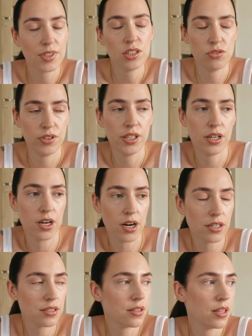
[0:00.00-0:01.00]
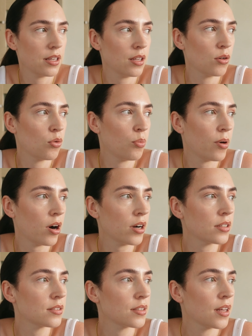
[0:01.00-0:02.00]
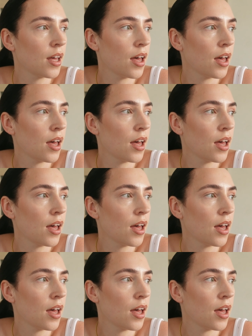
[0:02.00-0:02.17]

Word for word: it's really hard the ego part